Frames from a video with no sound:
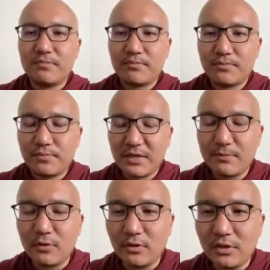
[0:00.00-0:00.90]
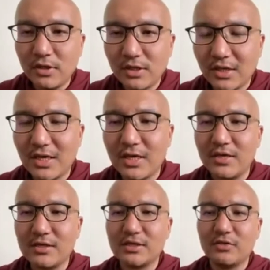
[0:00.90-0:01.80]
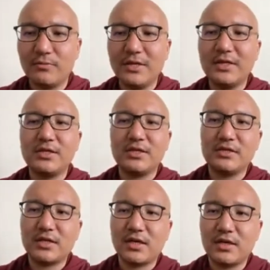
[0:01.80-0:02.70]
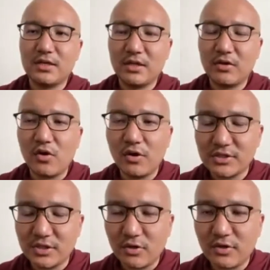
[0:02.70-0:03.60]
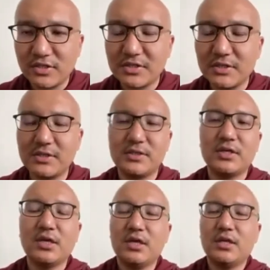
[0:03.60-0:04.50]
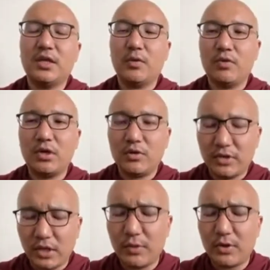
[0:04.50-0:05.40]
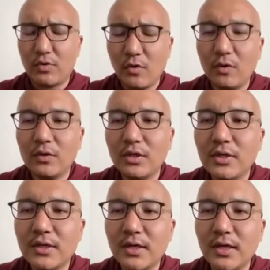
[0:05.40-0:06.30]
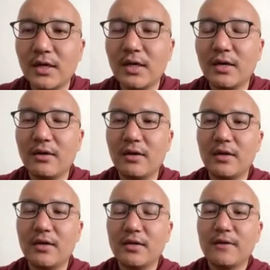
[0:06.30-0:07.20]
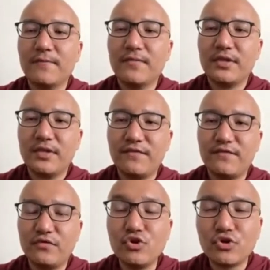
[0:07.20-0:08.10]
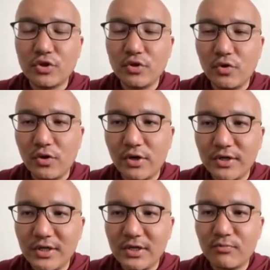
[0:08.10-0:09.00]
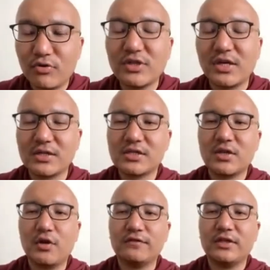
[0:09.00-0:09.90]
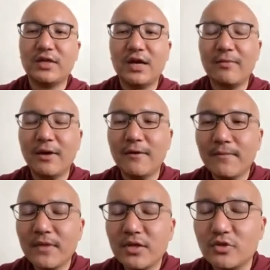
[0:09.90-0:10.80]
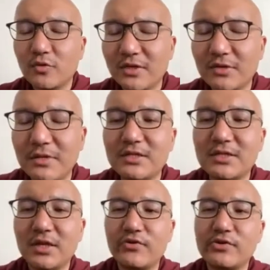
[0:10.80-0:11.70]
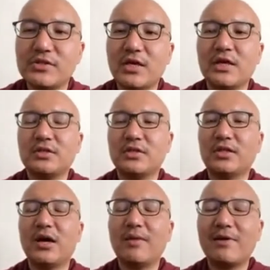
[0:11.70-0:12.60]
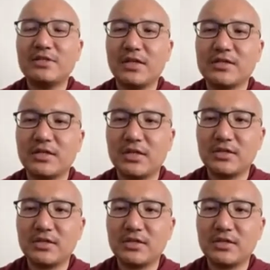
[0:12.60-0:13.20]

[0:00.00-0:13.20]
people, kings and nobilities and the gods and goddesses, they were they were all uh, the fruition or the products of the dharma. So what it means here is that the dharma tells us